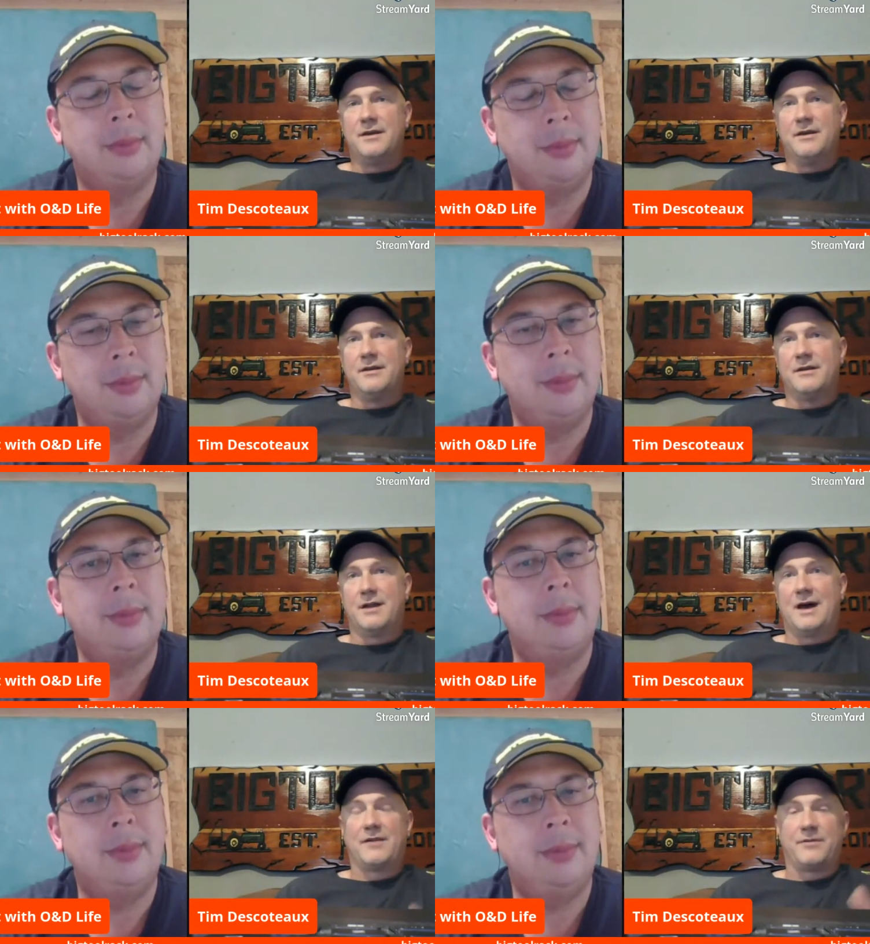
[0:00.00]
Speaker 1: and a
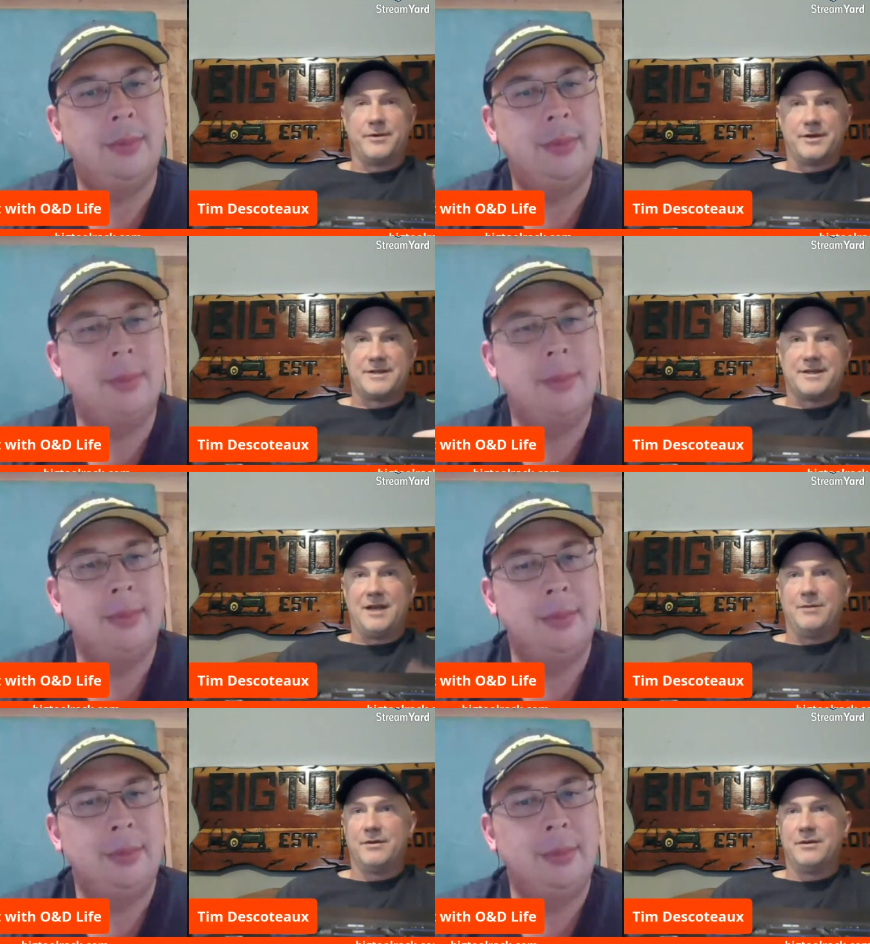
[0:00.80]
lot of them are
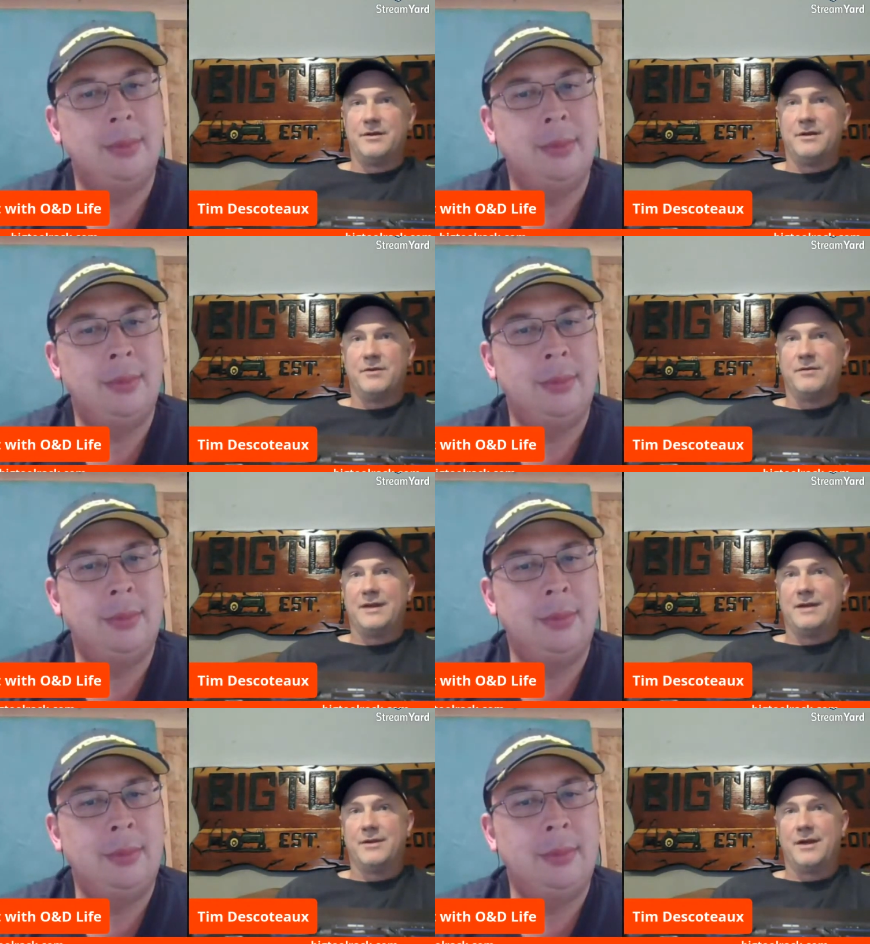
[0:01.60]
disabled, and, and we've
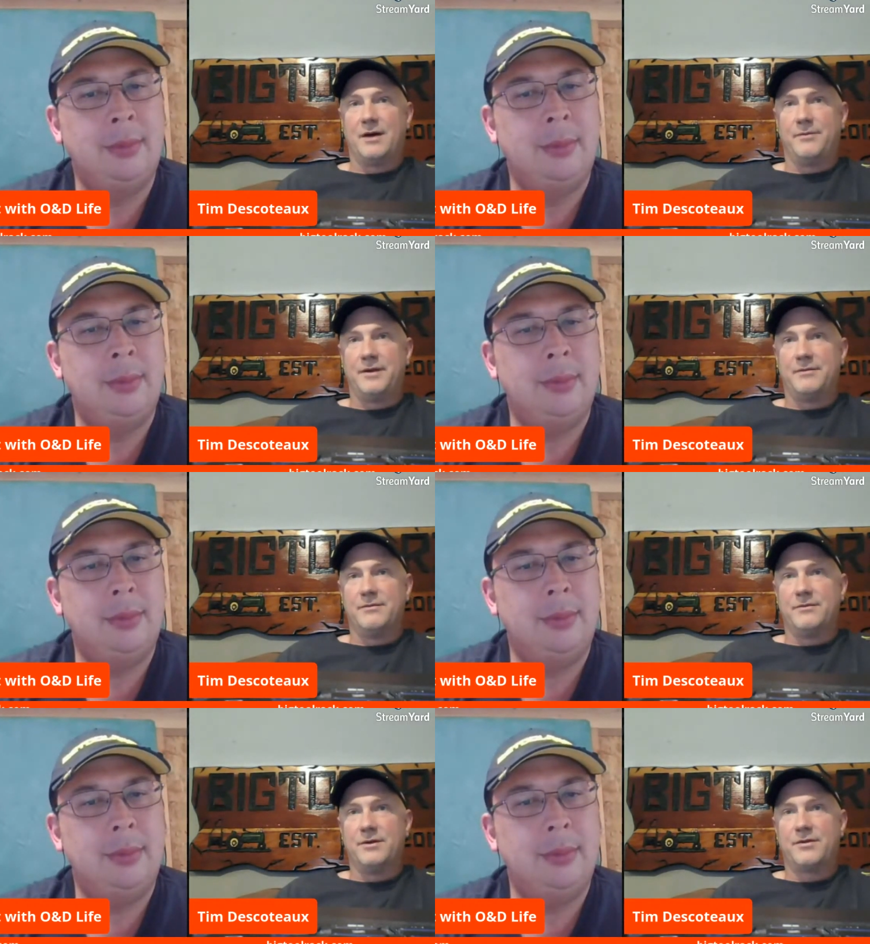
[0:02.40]
been able to help
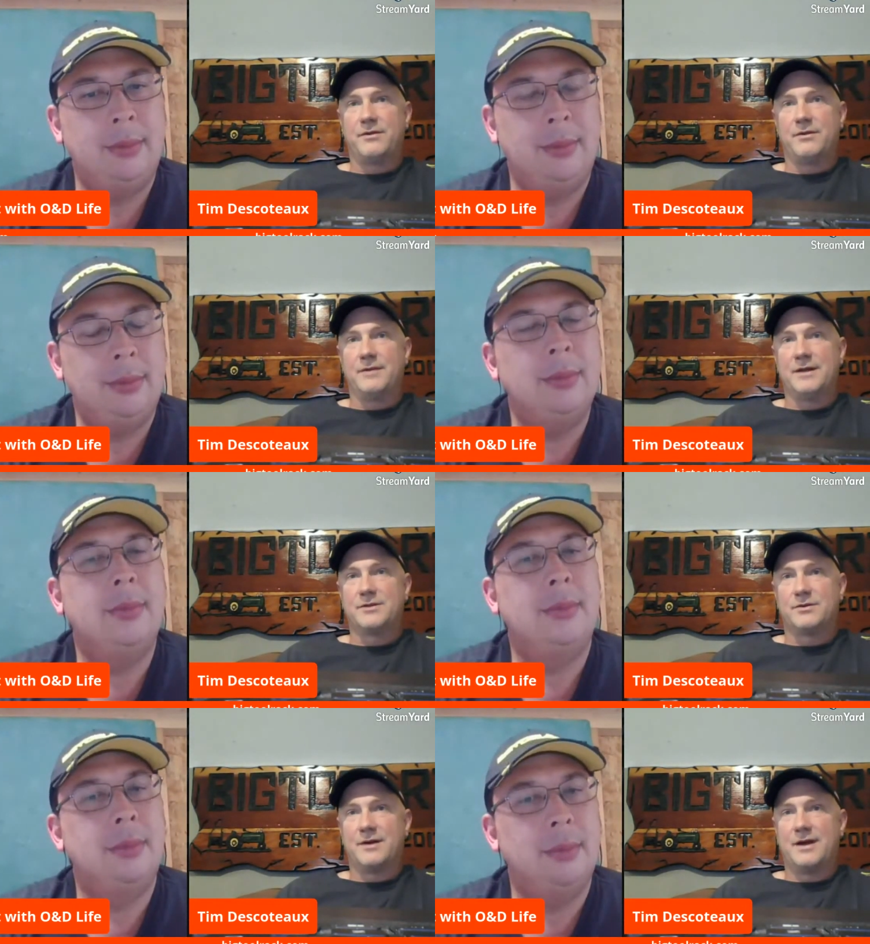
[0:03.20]
them with the
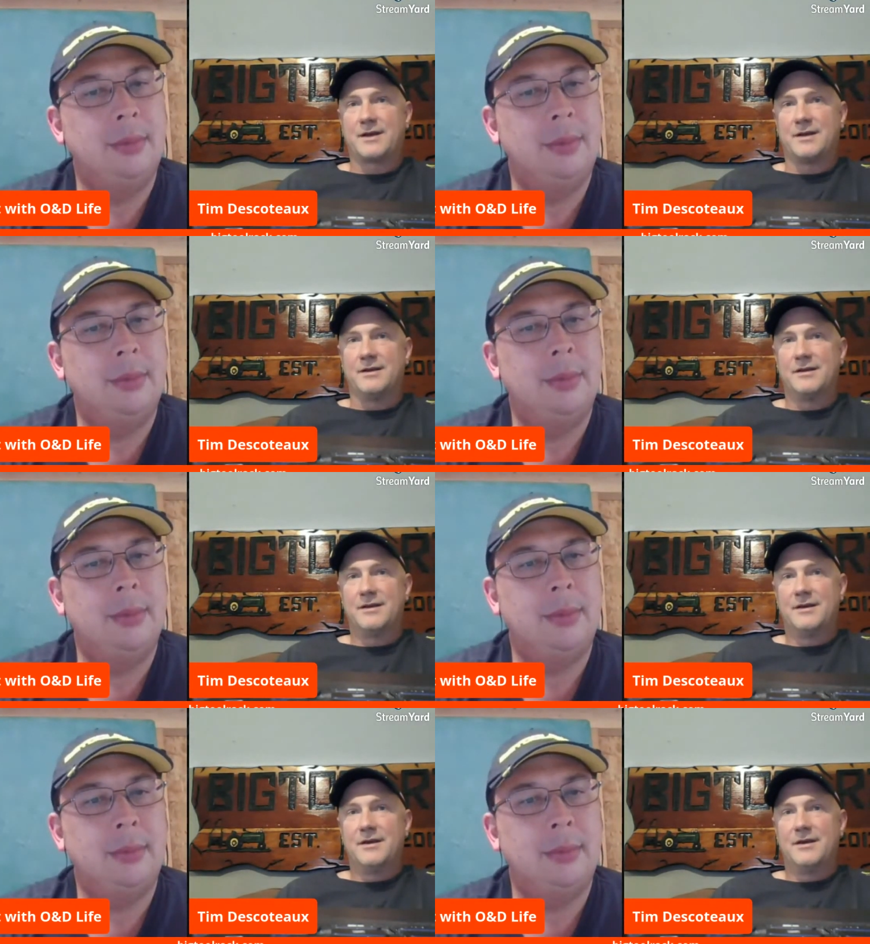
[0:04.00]
big tool rack and